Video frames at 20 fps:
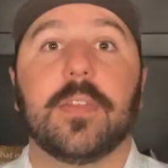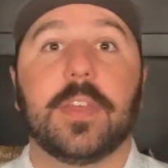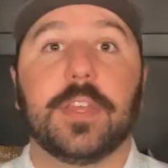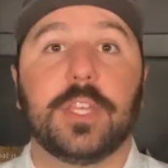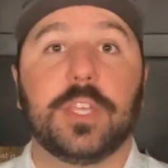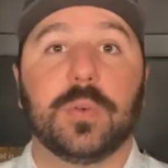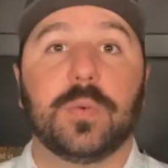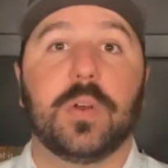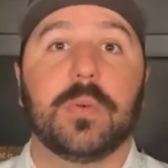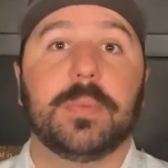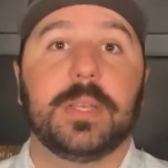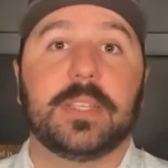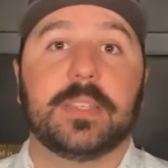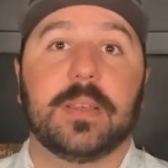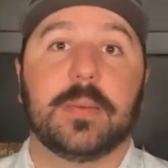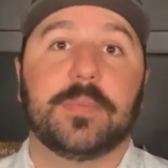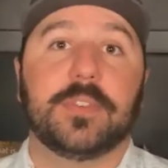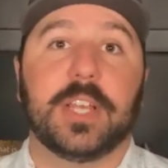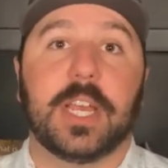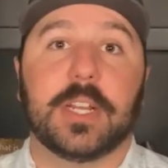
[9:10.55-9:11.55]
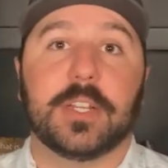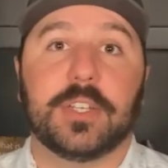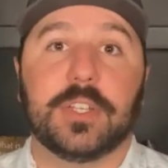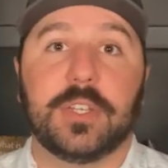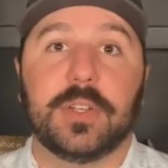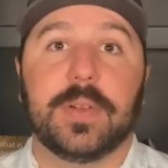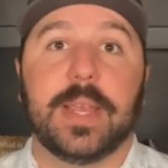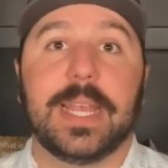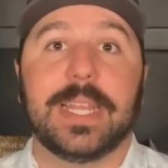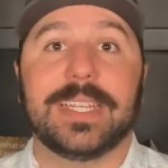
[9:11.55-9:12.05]
then you will be subject
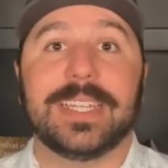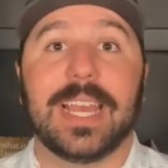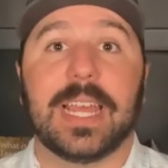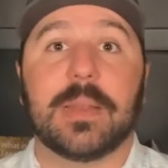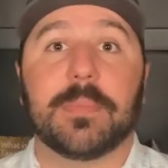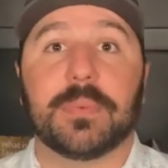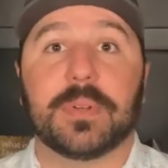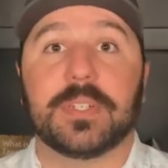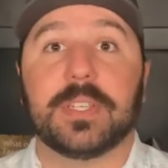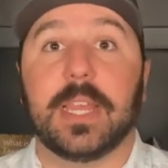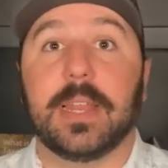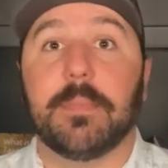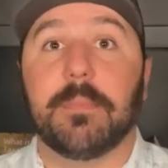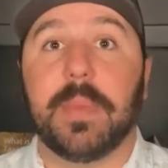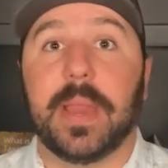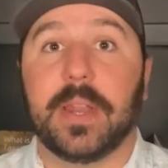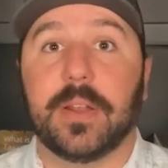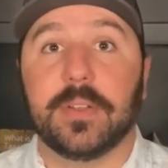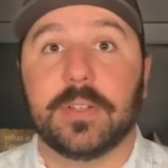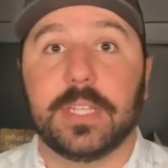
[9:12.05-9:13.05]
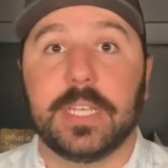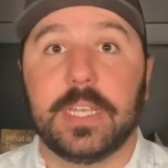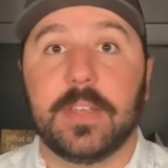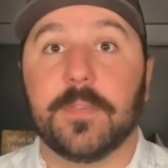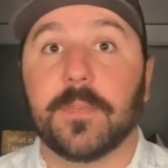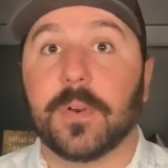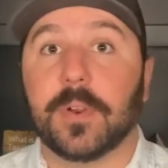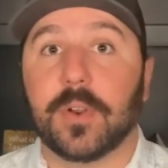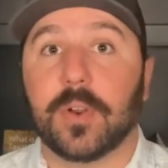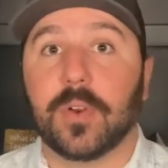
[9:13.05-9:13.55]
to a 10%
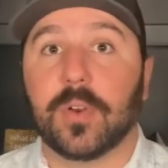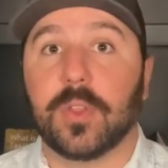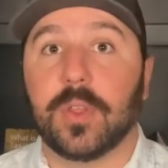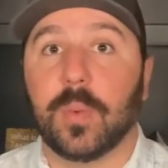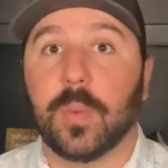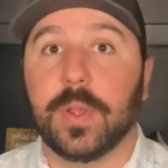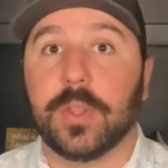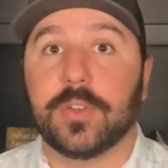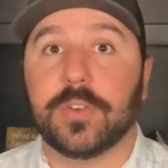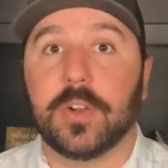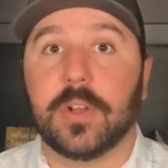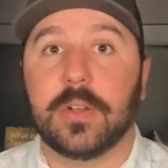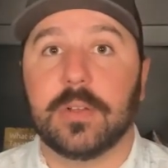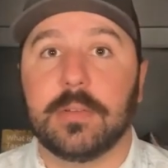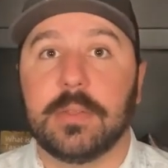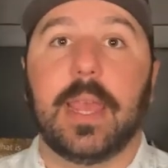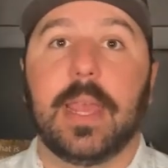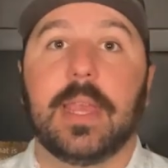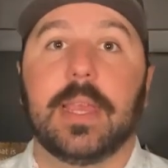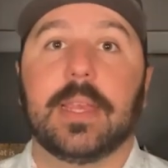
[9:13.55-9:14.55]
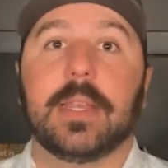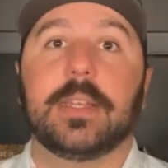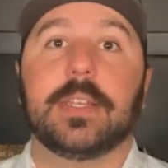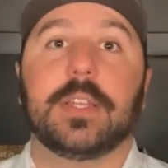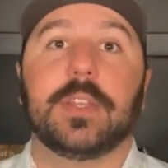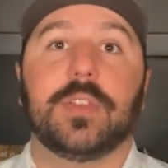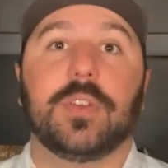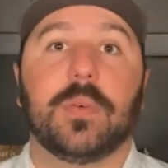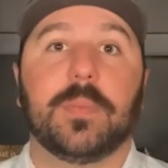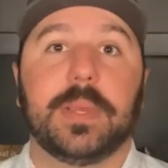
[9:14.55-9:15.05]
penalty for early withdrawal,
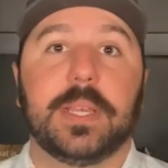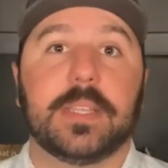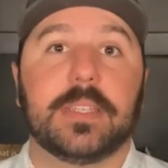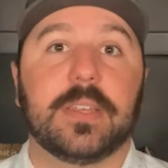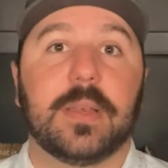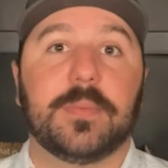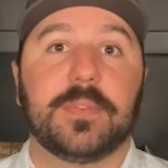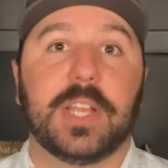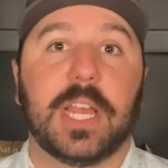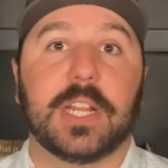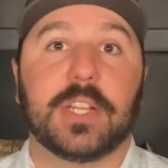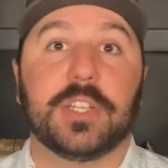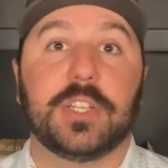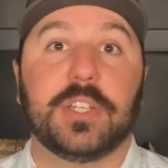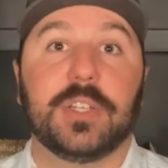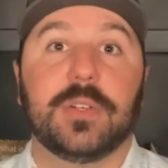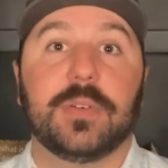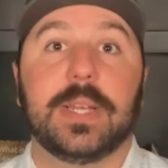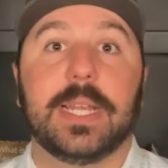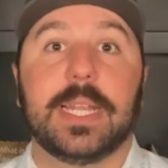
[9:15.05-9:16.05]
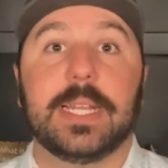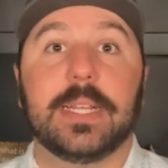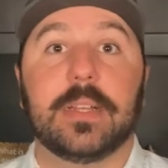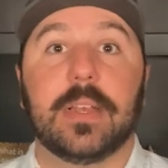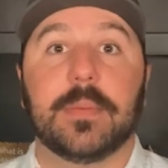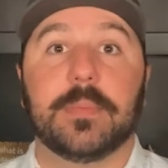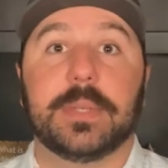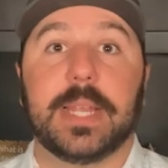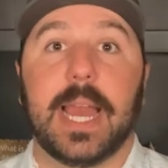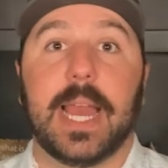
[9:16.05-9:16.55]
and you'll be subject to
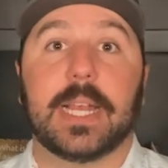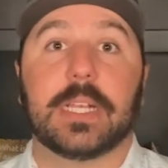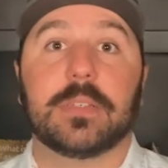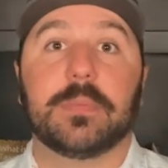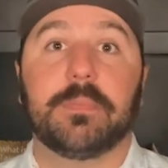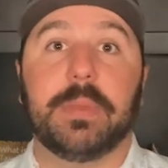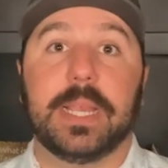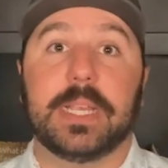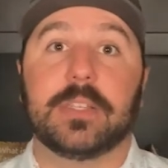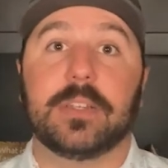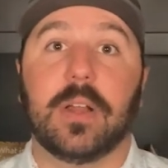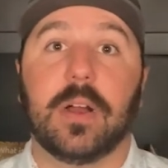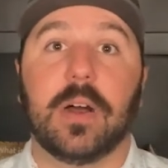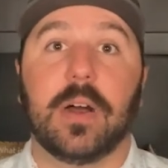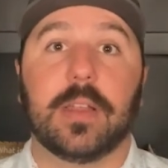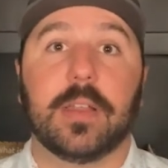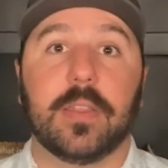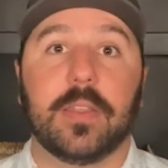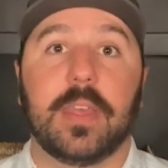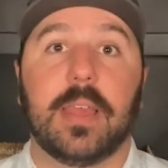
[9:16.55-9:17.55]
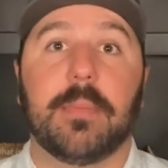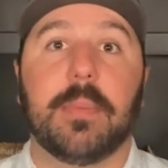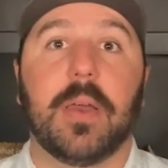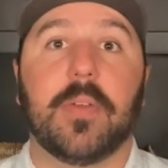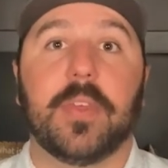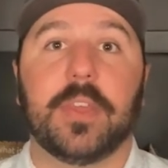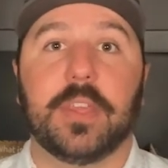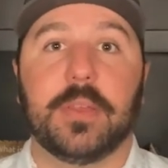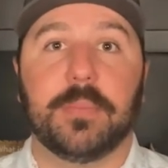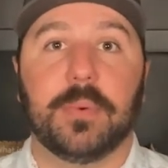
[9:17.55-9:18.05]
income tax based on the
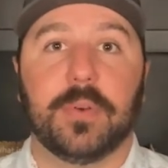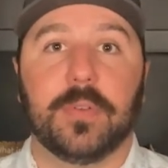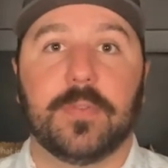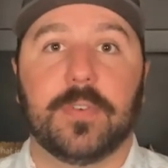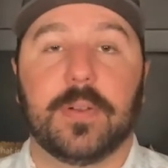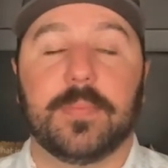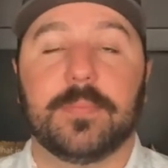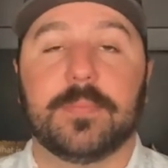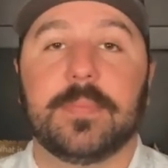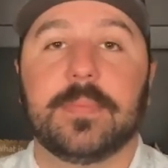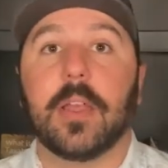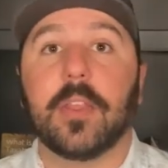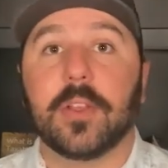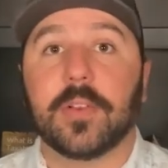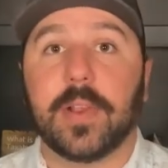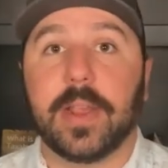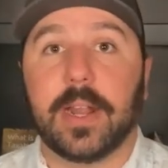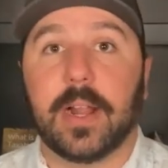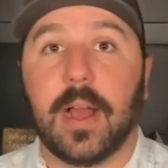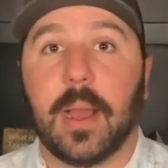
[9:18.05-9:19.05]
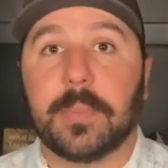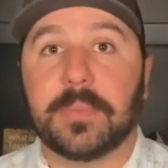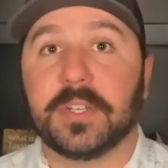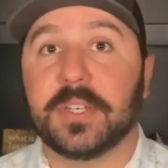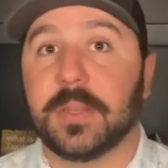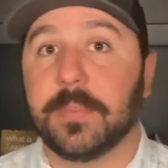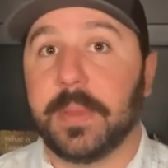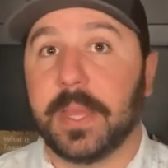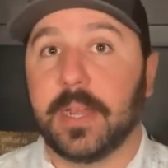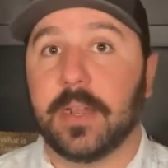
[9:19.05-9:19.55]
amount that you pulled from. Another great
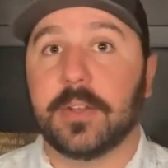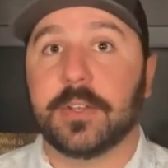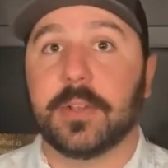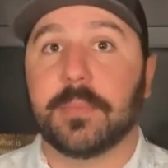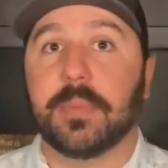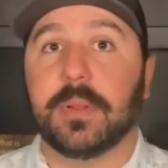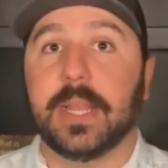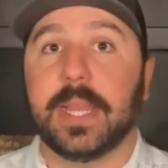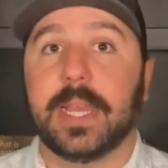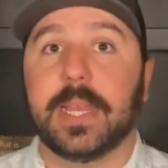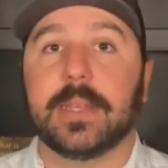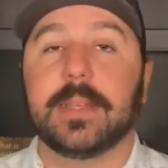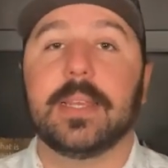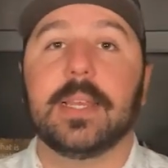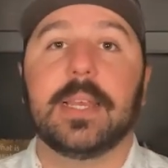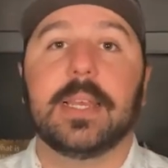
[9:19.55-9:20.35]
option, depending on your plan,